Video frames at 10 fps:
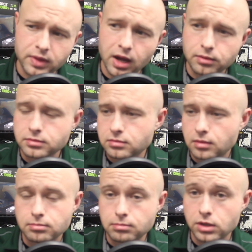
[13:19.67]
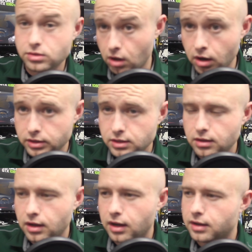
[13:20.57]
Now, most aren't.
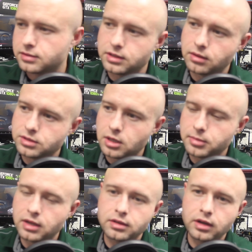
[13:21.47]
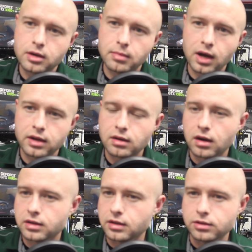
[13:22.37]
Some that you're going to mine
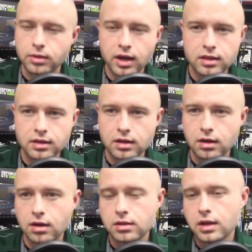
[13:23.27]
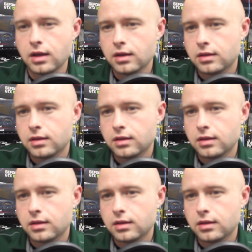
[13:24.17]
aren't going to do anything at all.